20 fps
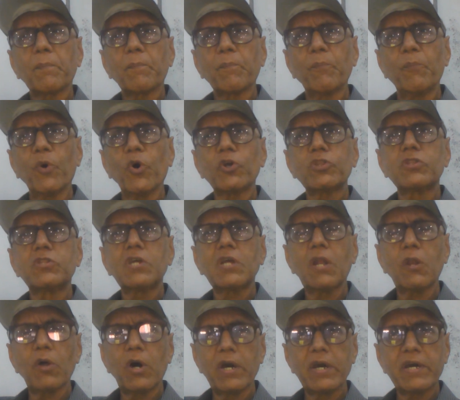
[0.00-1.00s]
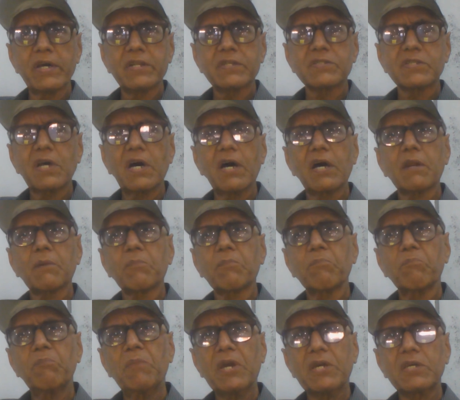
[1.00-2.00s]
both the lawyers
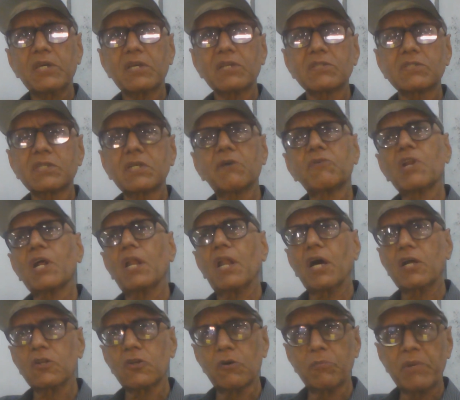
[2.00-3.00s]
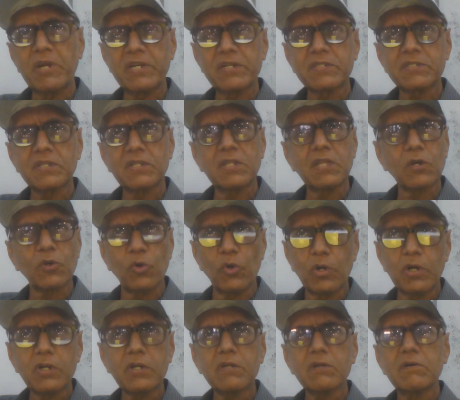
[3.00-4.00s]
are making several arguments in the
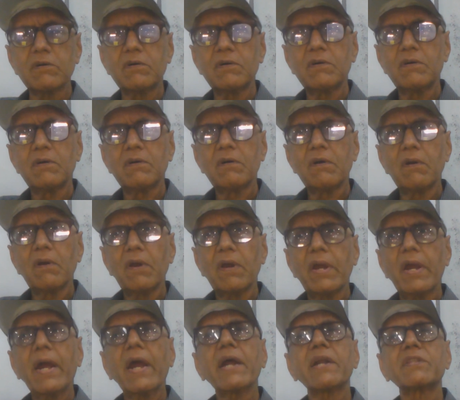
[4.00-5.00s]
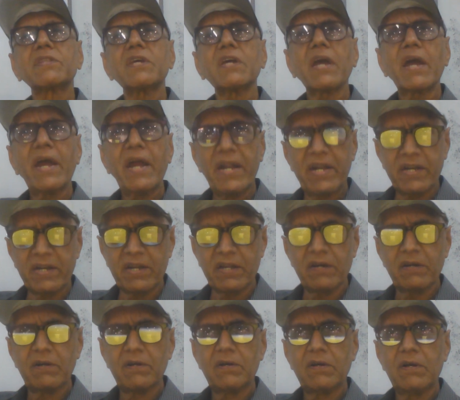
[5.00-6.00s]
court. At the
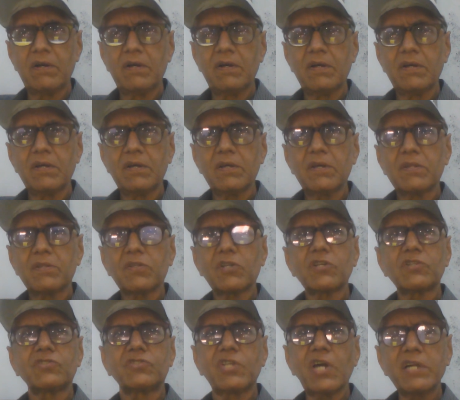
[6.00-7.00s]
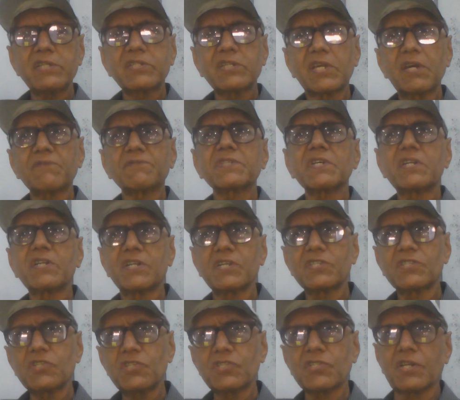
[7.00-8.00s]
end, the judge gives a
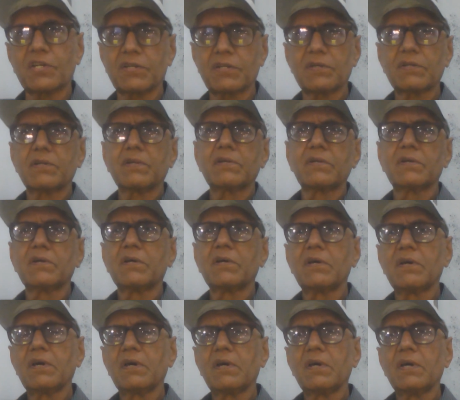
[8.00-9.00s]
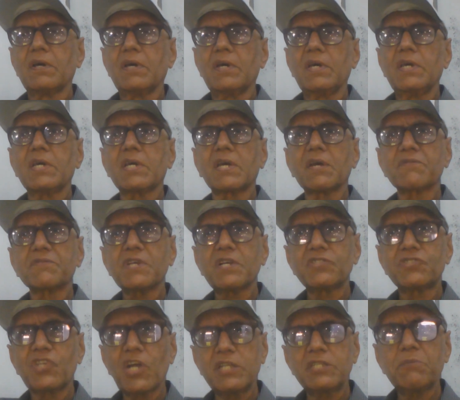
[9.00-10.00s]
decision. He gives a
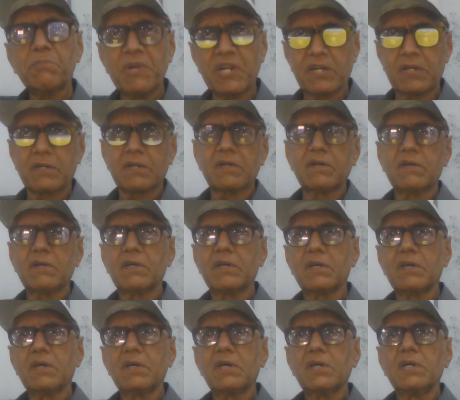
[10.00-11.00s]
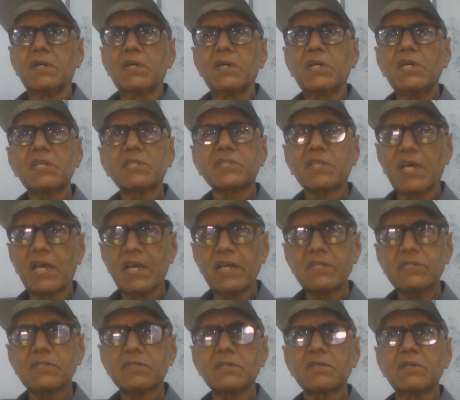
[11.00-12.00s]
judgment. He
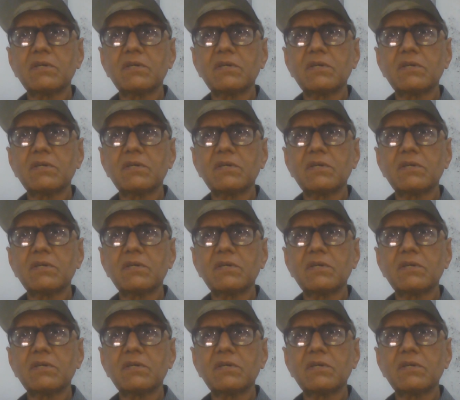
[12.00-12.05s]
says,